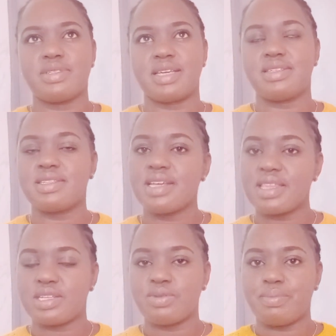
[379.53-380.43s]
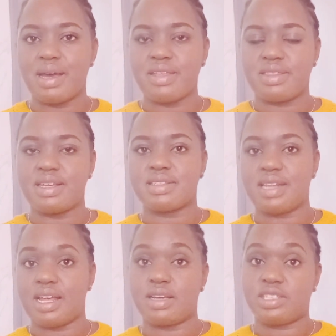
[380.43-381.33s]
suggesting that you buy things
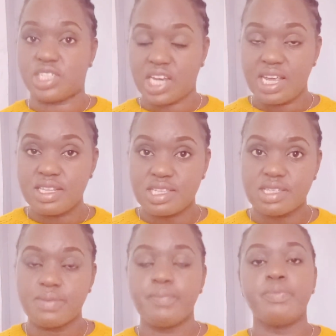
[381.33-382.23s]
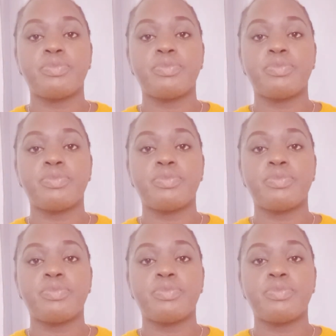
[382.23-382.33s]
like chains,